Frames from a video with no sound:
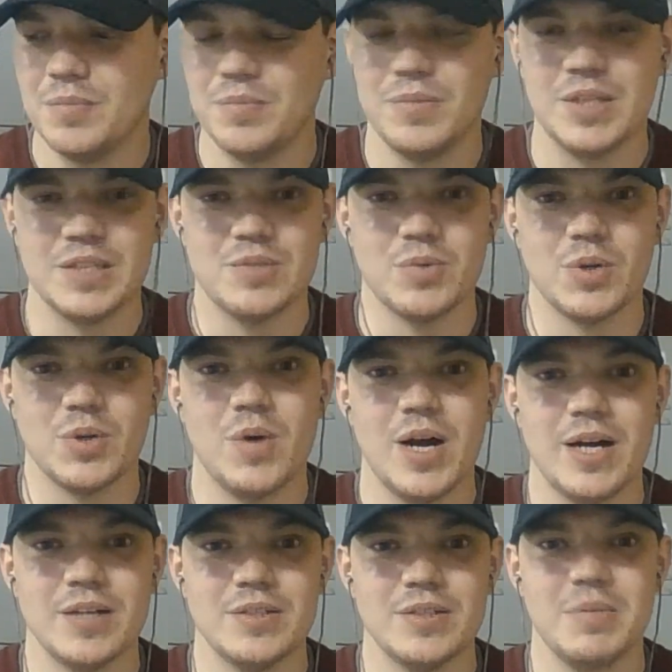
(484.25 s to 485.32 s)
that's
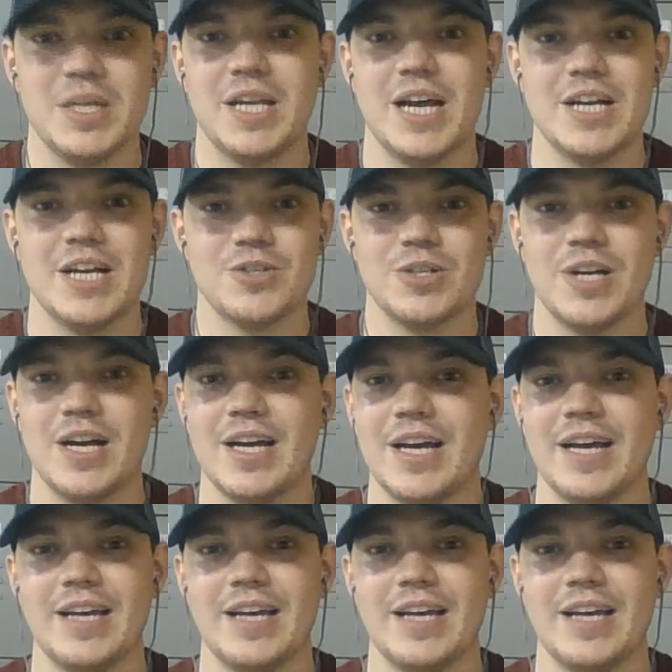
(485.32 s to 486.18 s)
required to be an astronaut.